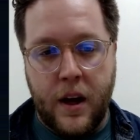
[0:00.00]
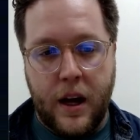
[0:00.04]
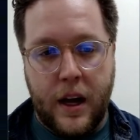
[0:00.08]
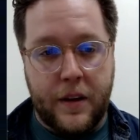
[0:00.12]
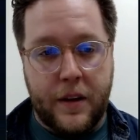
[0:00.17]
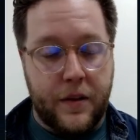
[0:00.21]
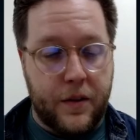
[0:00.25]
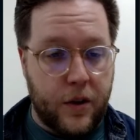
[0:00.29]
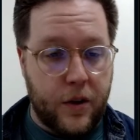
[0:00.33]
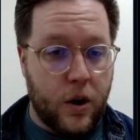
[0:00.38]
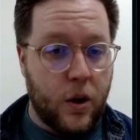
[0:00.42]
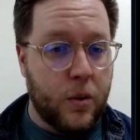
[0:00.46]

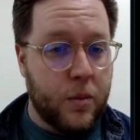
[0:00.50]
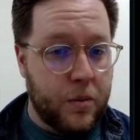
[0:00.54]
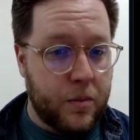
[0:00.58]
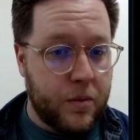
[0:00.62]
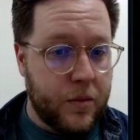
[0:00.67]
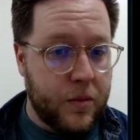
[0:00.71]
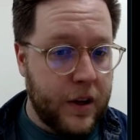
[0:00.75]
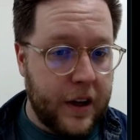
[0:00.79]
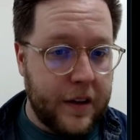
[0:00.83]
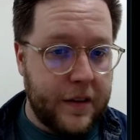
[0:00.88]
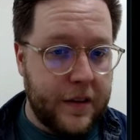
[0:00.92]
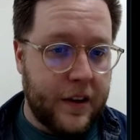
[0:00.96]
And so
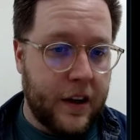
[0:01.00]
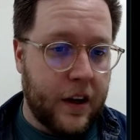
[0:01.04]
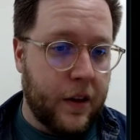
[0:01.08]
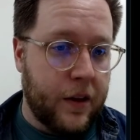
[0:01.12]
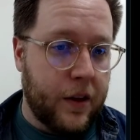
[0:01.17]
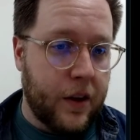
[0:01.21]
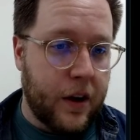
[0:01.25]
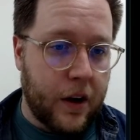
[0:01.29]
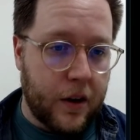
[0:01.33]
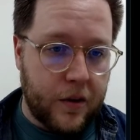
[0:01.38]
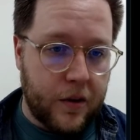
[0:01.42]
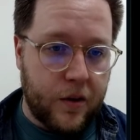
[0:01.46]
yeast health
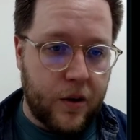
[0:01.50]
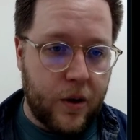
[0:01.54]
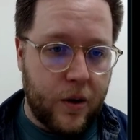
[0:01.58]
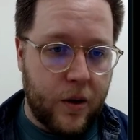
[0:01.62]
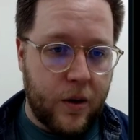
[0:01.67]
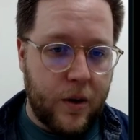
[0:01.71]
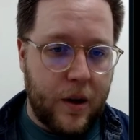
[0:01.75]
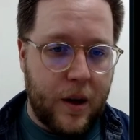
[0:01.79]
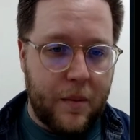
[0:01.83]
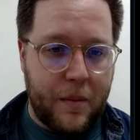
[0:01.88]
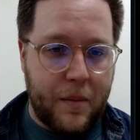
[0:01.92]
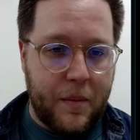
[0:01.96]

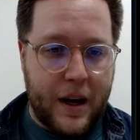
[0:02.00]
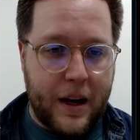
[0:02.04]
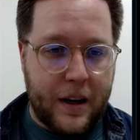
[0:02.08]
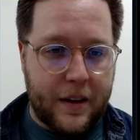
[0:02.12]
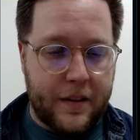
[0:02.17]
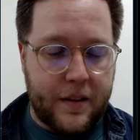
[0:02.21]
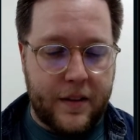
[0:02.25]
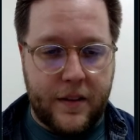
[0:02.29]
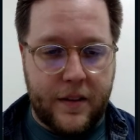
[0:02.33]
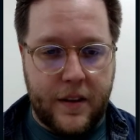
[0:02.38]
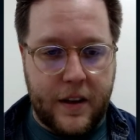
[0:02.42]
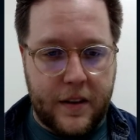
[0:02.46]
also
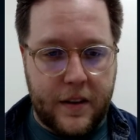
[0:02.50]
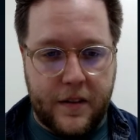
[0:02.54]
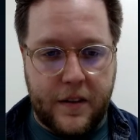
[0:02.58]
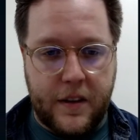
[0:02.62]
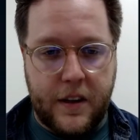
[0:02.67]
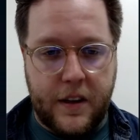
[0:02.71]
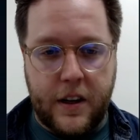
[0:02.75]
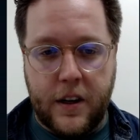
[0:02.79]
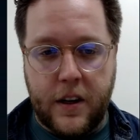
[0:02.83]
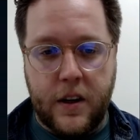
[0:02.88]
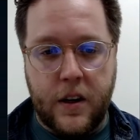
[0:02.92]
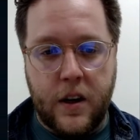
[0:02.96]
impacts this
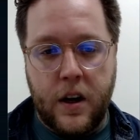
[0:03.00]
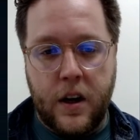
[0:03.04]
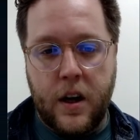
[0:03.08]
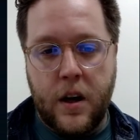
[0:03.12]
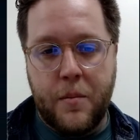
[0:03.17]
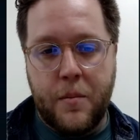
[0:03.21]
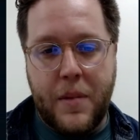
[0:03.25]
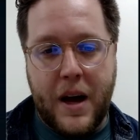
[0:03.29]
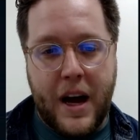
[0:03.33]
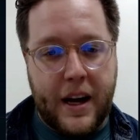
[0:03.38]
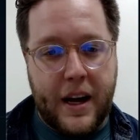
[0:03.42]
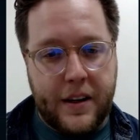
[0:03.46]
here.
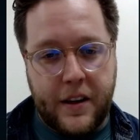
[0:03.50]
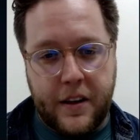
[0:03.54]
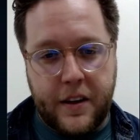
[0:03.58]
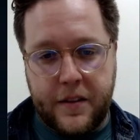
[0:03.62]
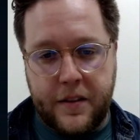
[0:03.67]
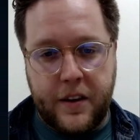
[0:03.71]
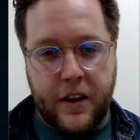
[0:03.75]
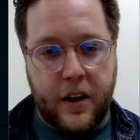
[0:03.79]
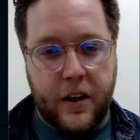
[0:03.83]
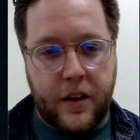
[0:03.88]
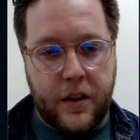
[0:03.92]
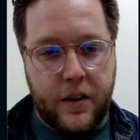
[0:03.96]
Bad
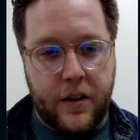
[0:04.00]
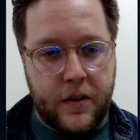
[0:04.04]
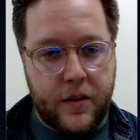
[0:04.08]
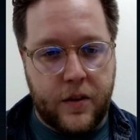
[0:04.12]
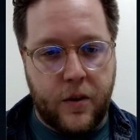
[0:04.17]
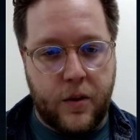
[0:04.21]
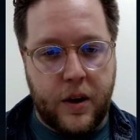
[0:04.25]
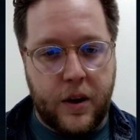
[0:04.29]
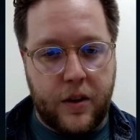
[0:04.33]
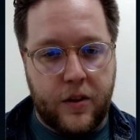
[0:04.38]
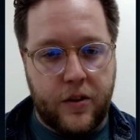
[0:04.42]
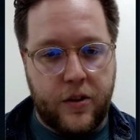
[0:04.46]
yeast health is
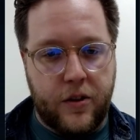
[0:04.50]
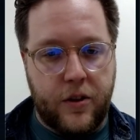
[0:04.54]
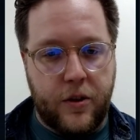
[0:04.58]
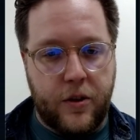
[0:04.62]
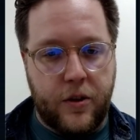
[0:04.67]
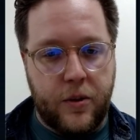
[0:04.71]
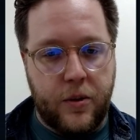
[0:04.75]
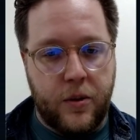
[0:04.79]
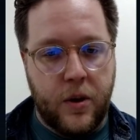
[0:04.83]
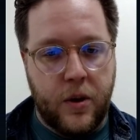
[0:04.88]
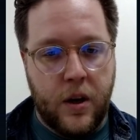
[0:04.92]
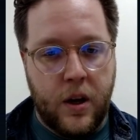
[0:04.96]
going
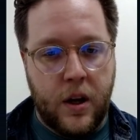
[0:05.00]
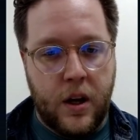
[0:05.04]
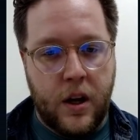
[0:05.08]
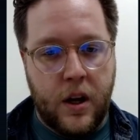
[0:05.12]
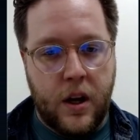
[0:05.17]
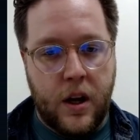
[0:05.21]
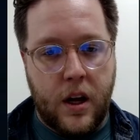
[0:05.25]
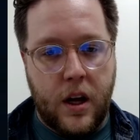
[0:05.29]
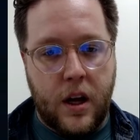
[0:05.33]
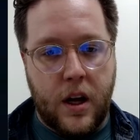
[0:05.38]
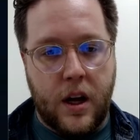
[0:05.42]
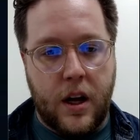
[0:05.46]
to
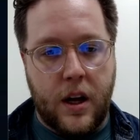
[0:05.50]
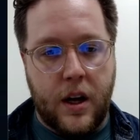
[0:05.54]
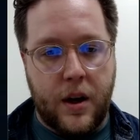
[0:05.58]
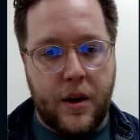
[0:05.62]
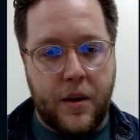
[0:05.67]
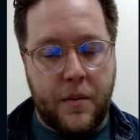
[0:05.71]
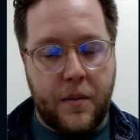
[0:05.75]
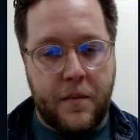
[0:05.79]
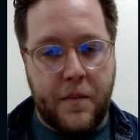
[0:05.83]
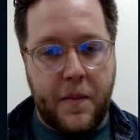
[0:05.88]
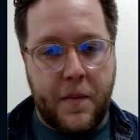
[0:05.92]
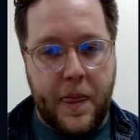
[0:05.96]

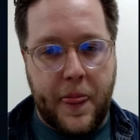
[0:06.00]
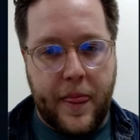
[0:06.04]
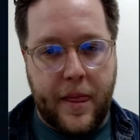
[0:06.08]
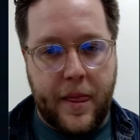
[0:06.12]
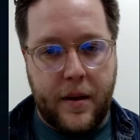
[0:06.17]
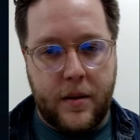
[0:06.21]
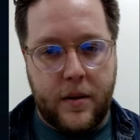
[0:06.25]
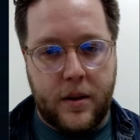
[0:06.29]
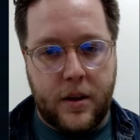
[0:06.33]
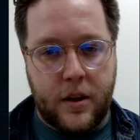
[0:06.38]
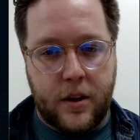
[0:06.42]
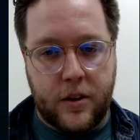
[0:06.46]

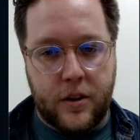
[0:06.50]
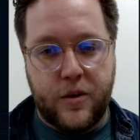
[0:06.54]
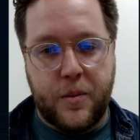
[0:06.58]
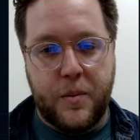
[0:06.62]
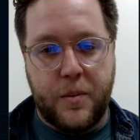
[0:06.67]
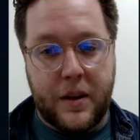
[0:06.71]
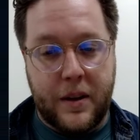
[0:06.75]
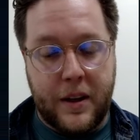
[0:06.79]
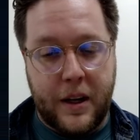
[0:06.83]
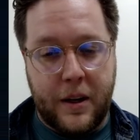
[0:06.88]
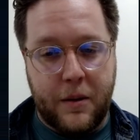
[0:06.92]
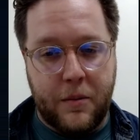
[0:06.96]

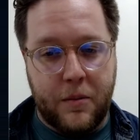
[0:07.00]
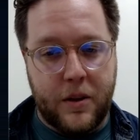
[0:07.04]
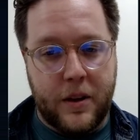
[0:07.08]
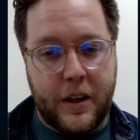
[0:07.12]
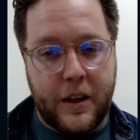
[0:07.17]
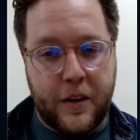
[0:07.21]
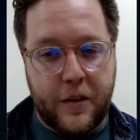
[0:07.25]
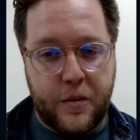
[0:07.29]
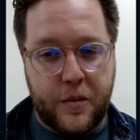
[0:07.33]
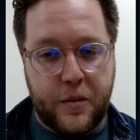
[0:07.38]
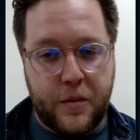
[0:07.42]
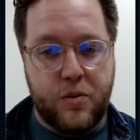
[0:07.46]
ultimately
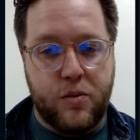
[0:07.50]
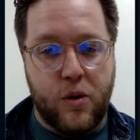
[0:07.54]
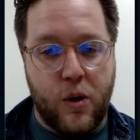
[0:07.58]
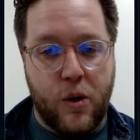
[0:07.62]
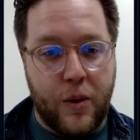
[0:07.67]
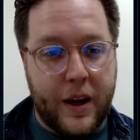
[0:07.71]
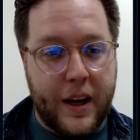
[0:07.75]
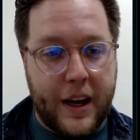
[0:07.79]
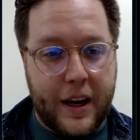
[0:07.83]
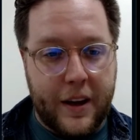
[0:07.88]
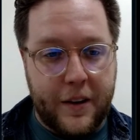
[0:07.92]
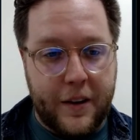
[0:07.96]
release
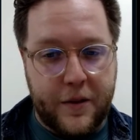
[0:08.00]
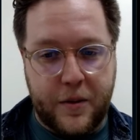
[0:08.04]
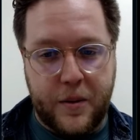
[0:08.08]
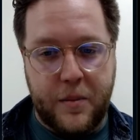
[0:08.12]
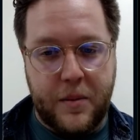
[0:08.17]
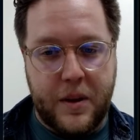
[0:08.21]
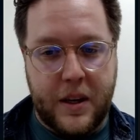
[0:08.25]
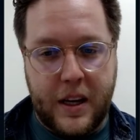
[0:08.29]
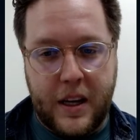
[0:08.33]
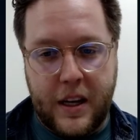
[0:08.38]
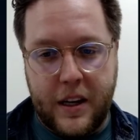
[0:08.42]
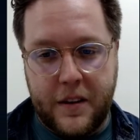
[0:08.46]
protease
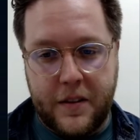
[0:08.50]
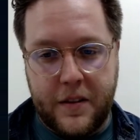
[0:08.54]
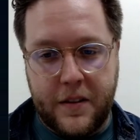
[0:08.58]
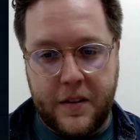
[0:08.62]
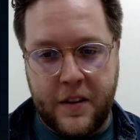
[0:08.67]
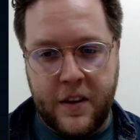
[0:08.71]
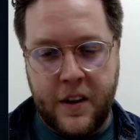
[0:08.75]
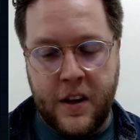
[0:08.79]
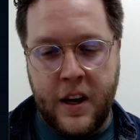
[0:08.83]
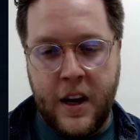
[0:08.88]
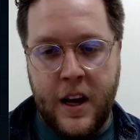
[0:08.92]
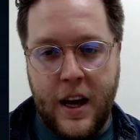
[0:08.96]
from the
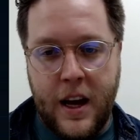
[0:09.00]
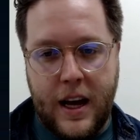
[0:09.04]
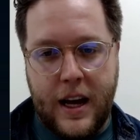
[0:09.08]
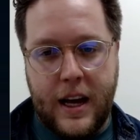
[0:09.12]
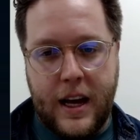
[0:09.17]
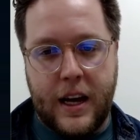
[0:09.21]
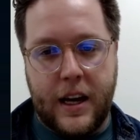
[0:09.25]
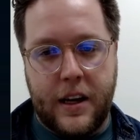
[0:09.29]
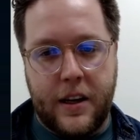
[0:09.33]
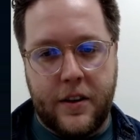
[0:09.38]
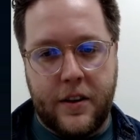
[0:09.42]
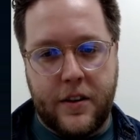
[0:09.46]
yeast
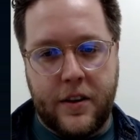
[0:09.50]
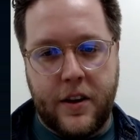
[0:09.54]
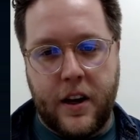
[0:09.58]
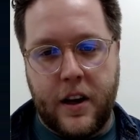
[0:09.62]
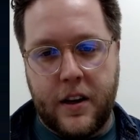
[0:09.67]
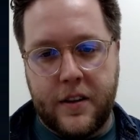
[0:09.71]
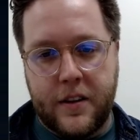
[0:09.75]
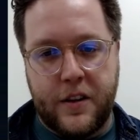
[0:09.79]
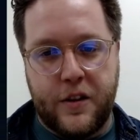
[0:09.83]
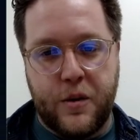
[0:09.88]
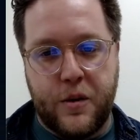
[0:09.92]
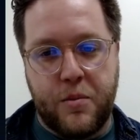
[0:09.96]
and
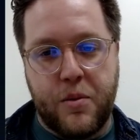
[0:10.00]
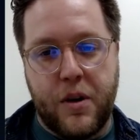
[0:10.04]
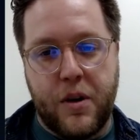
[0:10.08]
cause it to